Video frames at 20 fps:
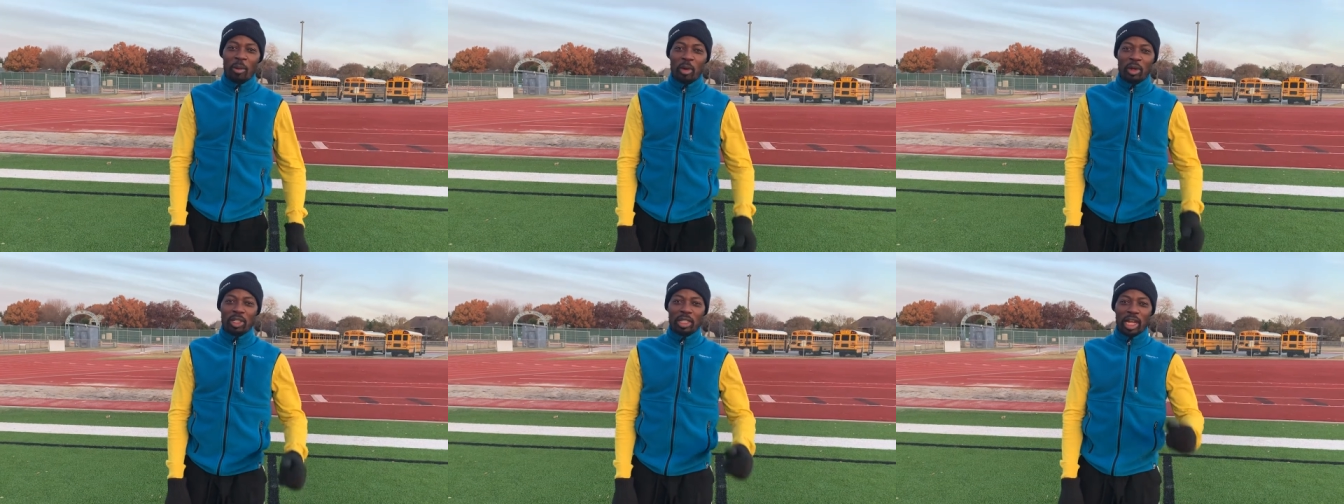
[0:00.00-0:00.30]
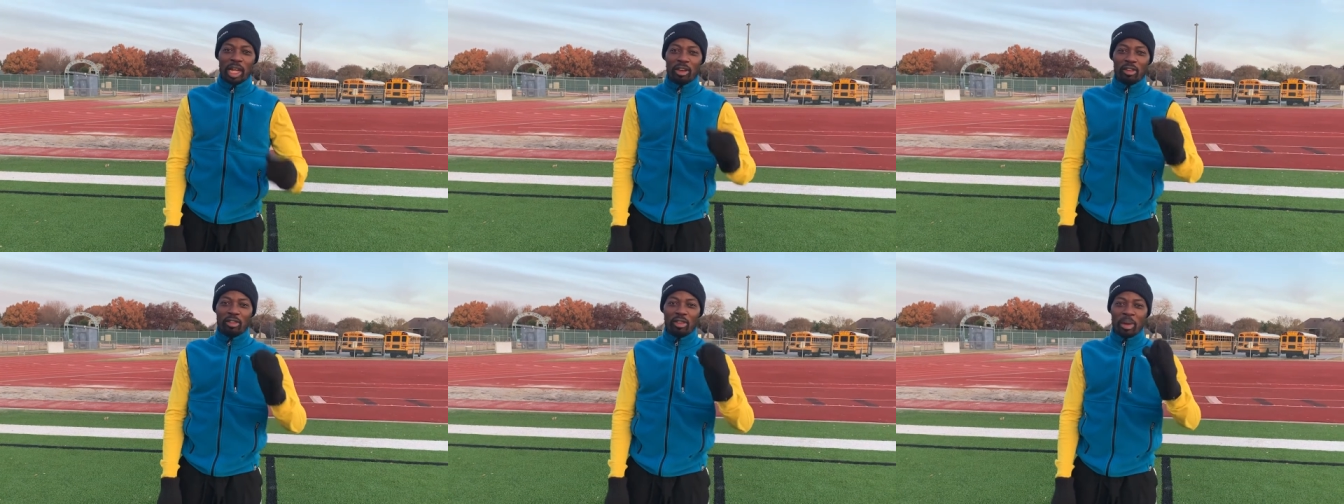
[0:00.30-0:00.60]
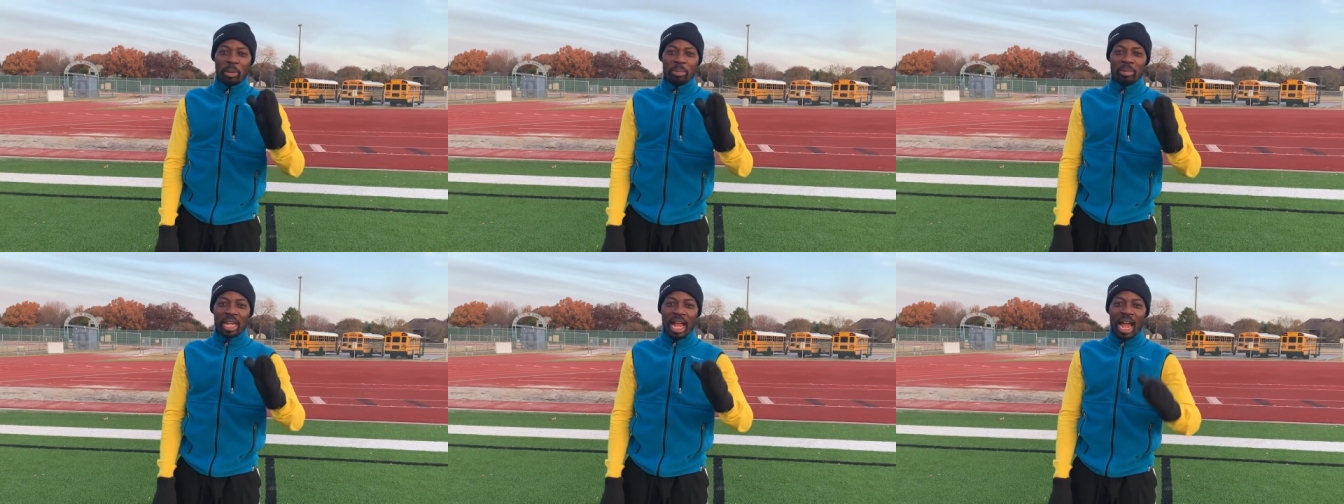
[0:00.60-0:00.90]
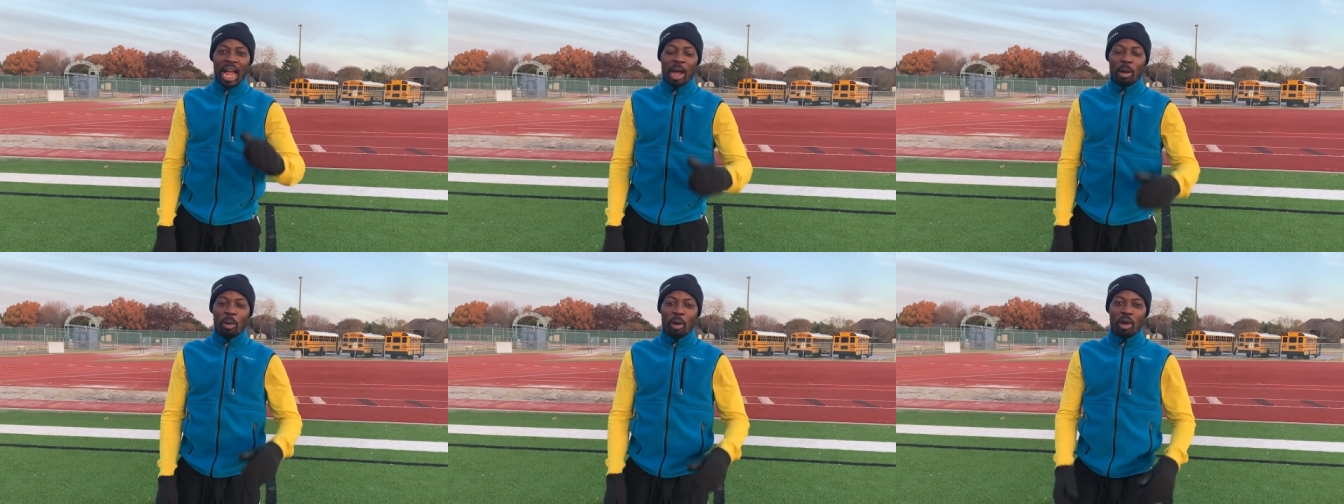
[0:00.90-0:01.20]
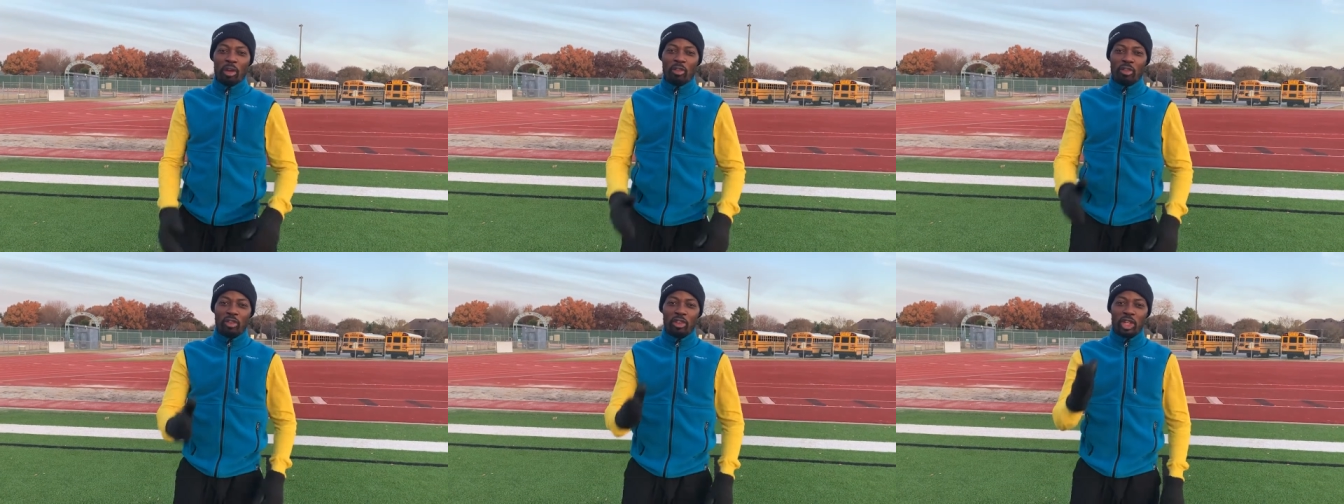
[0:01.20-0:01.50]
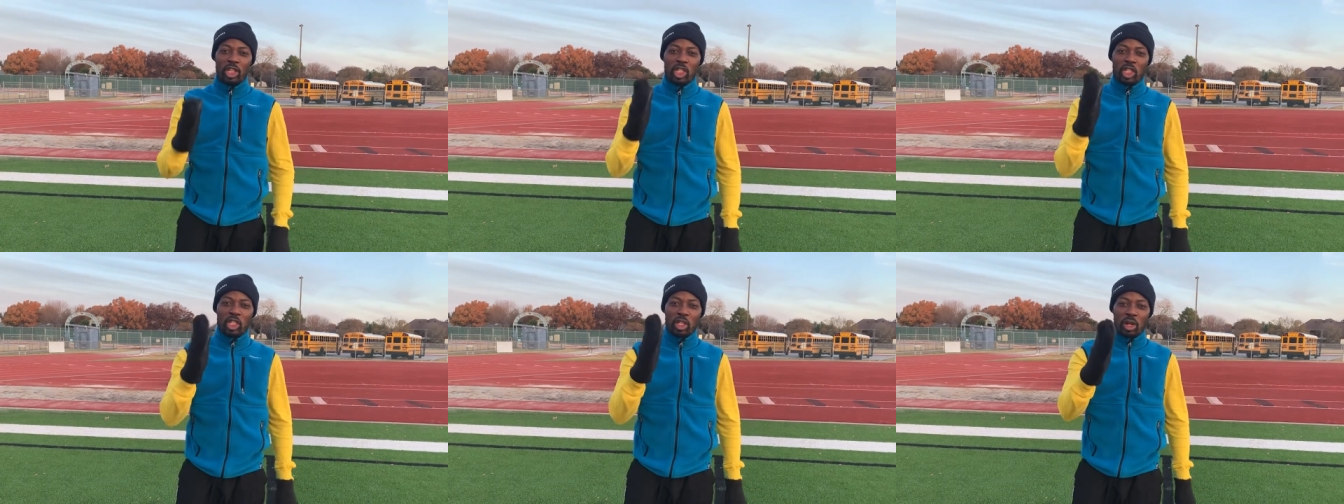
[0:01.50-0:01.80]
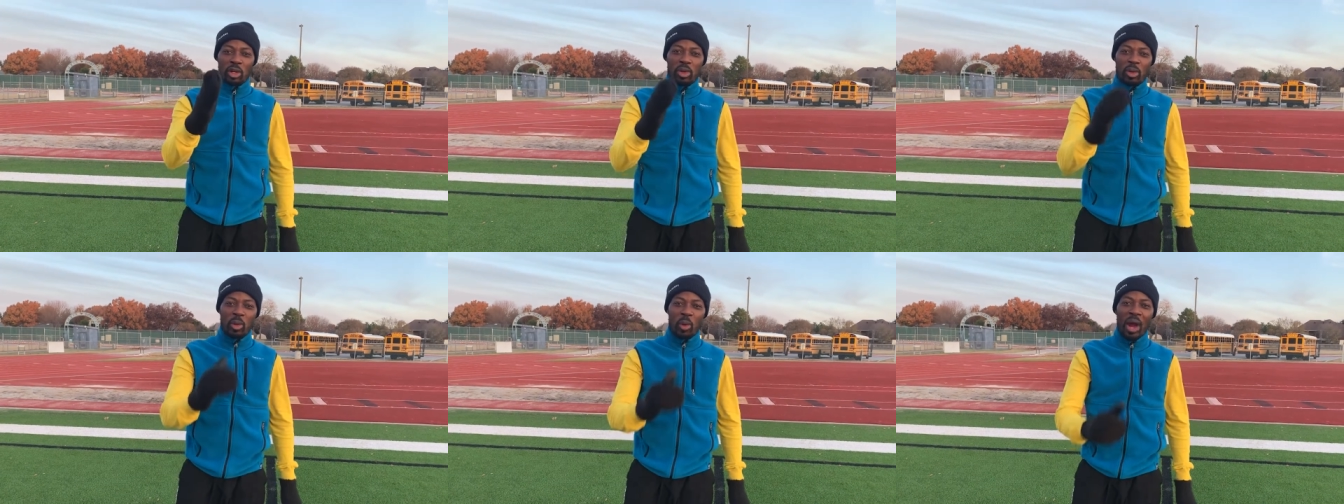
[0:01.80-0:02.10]
what your dreams are, what
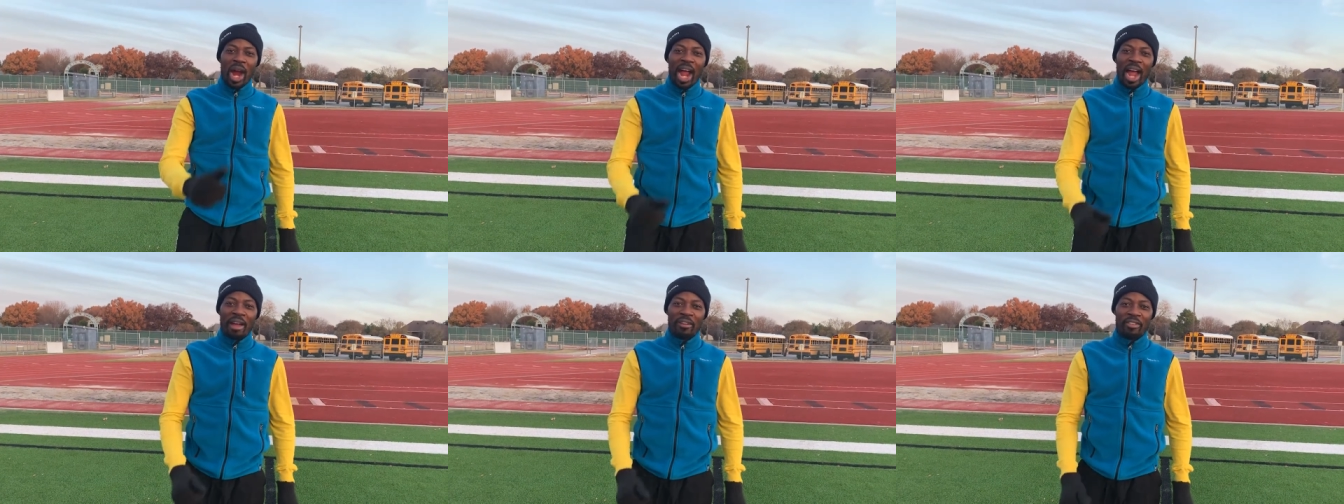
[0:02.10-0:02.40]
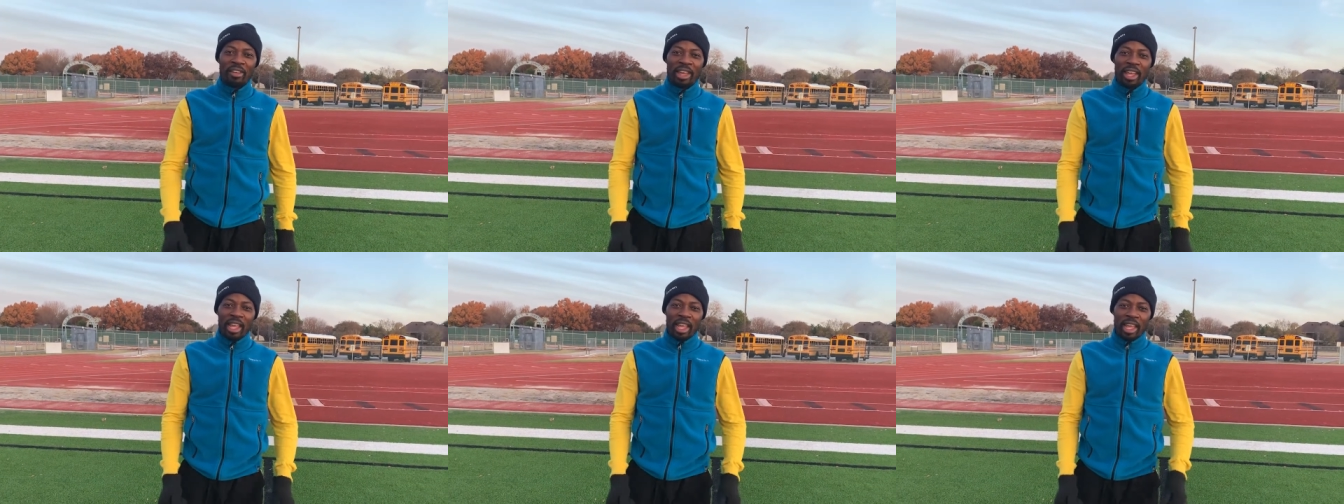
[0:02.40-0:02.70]
vision you have.